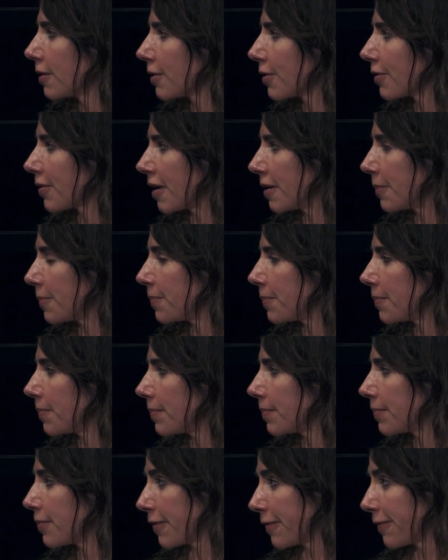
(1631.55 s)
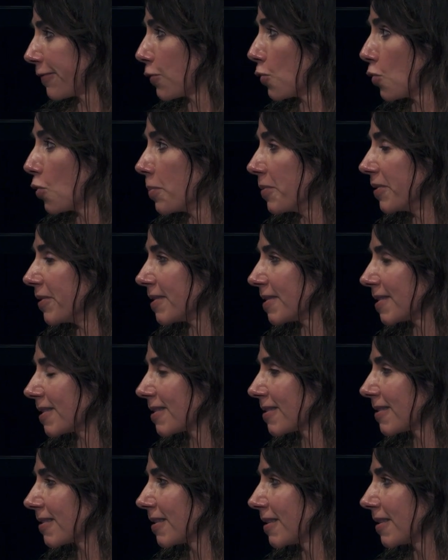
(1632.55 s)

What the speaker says: great performers